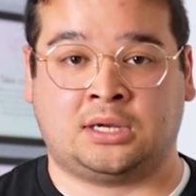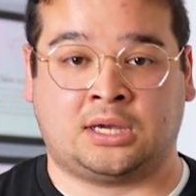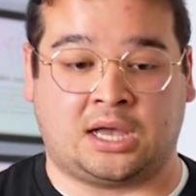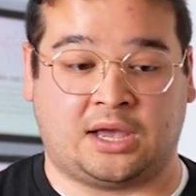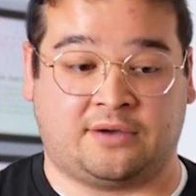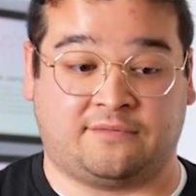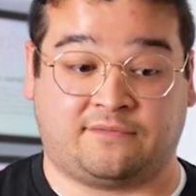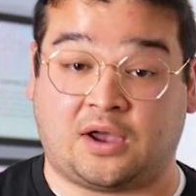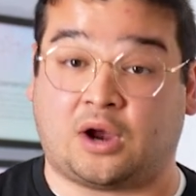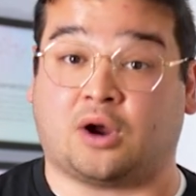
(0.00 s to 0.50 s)

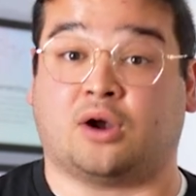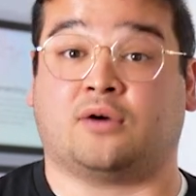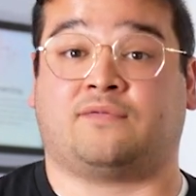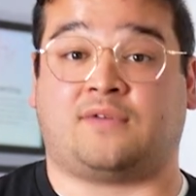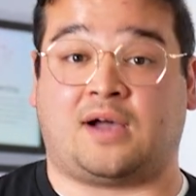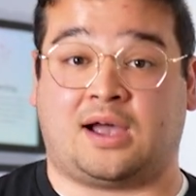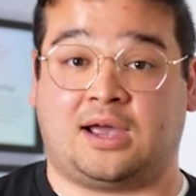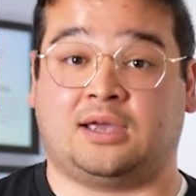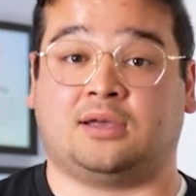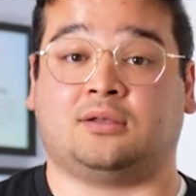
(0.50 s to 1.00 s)
uh,
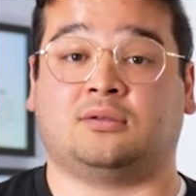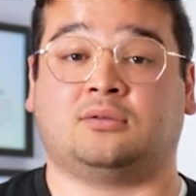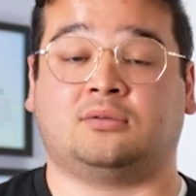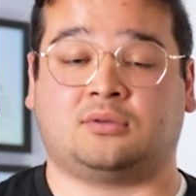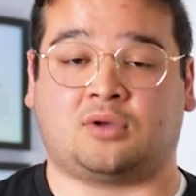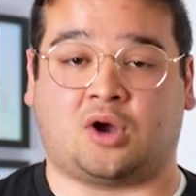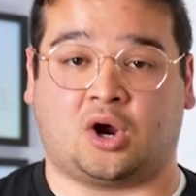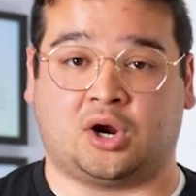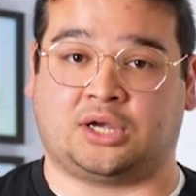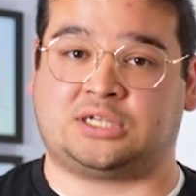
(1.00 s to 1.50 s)
verifying
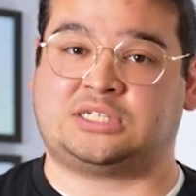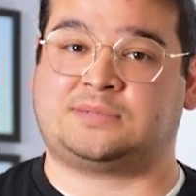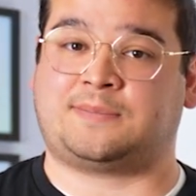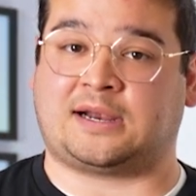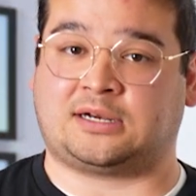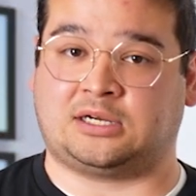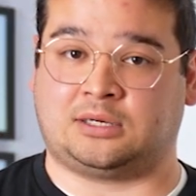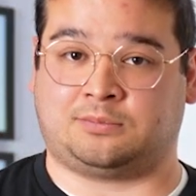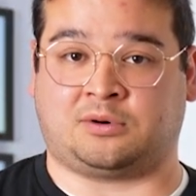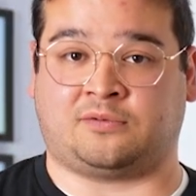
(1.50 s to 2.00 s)
our
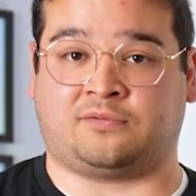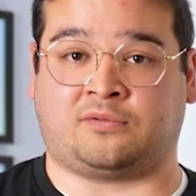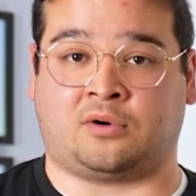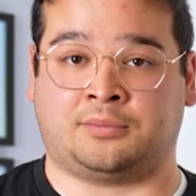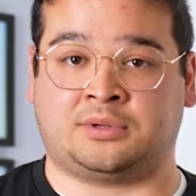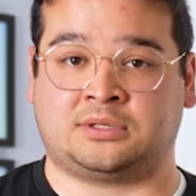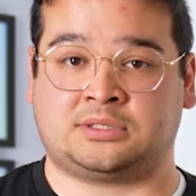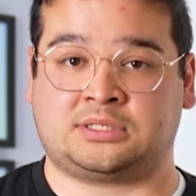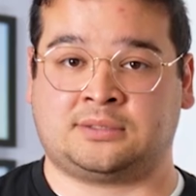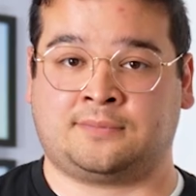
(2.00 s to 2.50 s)
expected
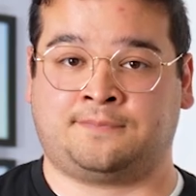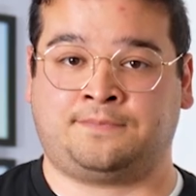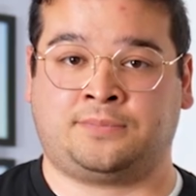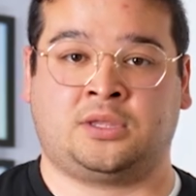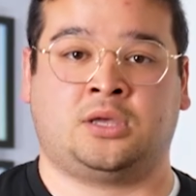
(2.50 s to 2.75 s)
performance.